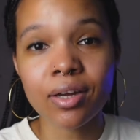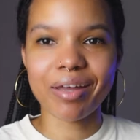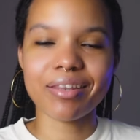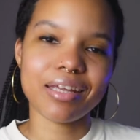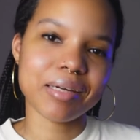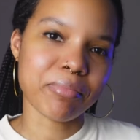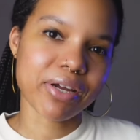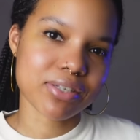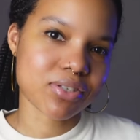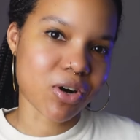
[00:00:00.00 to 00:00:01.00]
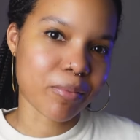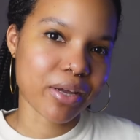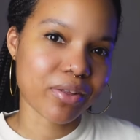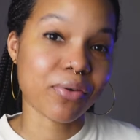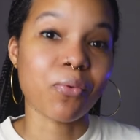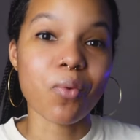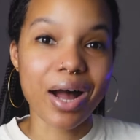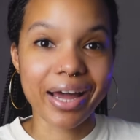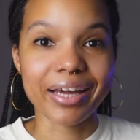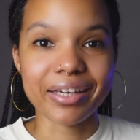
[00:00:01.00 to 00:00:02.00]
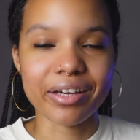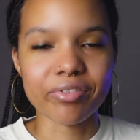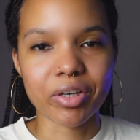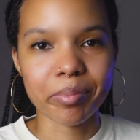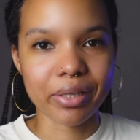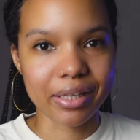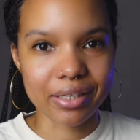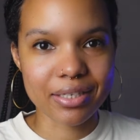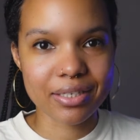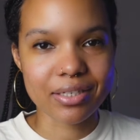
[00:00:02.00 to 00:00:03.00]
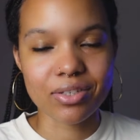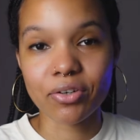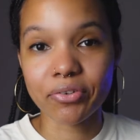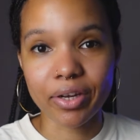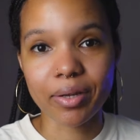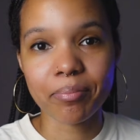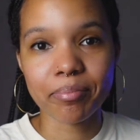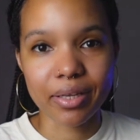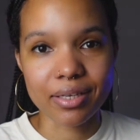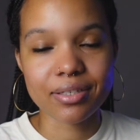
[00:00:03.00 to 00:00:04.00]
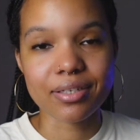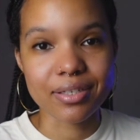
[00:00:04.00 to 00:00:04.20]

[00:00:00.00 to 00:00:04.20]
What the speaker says: I think brainstorming the why of your playlist is a great place to